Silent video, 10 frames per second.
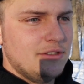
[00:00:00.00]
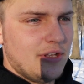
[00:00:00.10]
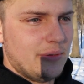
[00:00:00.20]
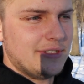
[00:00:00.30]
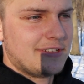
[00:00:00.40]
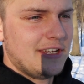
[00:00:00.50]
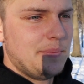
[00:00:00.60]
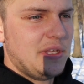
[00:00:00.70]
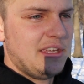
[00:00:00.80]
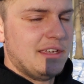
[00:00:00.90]
So it's
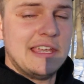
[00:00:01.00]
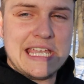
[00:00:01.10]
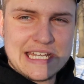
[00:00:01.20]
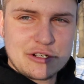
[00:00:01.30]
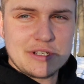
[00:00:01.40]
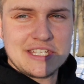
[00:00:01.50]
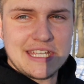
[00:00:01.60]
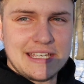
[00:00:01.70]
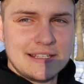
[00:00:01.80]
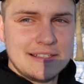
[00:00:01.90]
gonna be
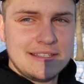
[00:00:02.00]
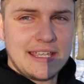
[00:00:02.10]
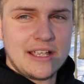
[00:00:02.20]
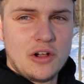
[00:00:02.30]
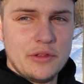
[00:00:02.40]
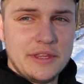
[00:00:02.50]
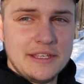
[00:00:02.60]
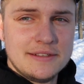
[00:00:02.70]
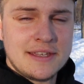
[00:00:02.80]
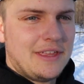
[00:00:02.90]
interesting seeing all
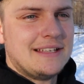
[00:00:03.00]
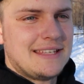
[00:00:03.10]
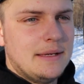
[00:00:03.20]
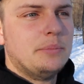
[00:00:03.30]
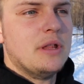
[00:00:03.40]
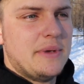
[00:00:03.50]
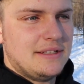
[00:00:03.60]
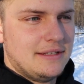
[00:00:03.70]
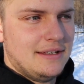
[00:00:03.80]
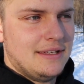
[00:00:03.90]
these things
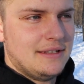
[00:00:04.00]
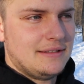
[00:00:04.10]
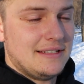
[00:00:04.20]
implemented